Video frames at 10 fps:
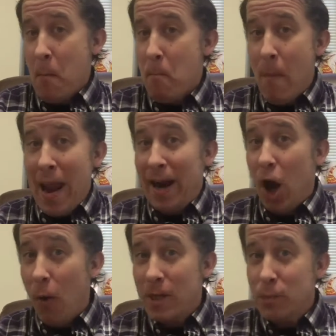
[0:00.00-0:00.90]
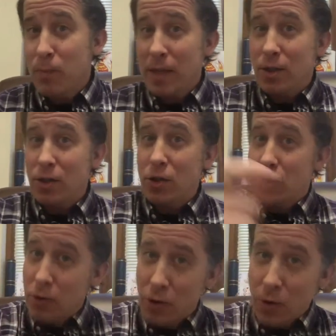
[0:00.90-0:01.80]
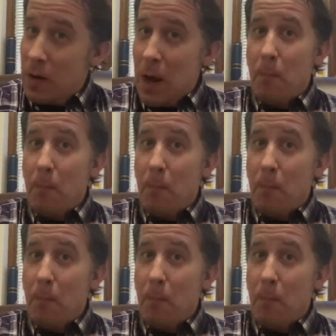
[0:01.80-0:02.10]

may not always be true,